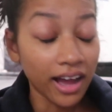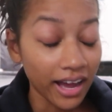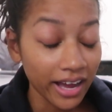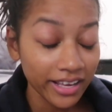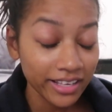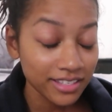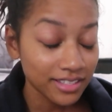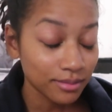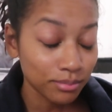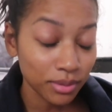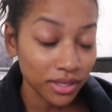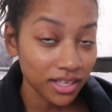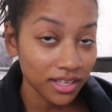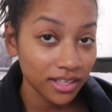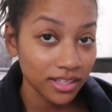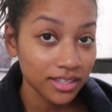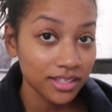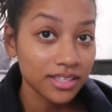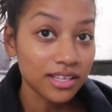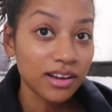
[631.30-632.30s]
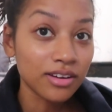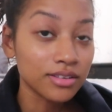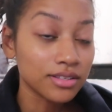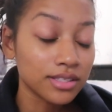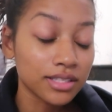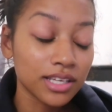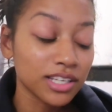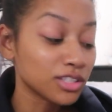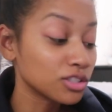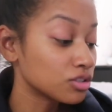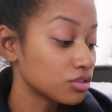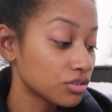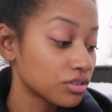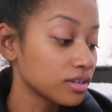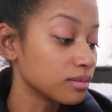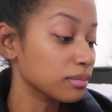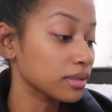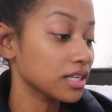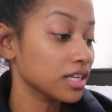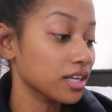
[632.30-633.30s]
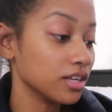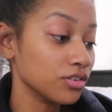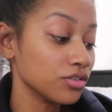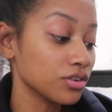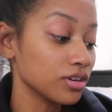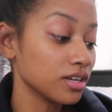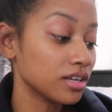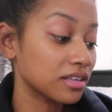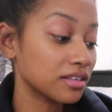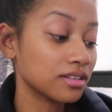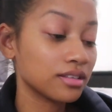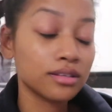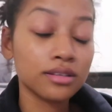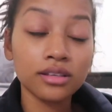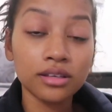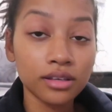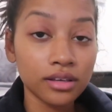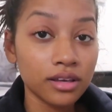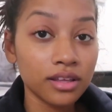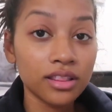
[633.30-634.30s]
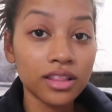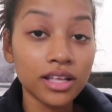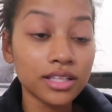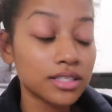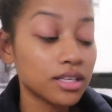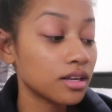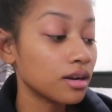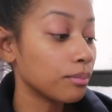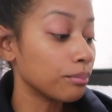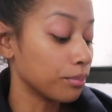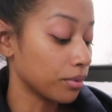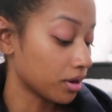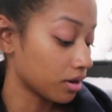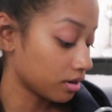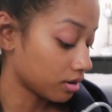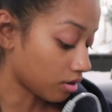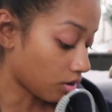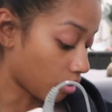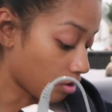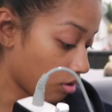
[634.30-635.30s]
high speed sounds extremely dangerous. That's gonna burn a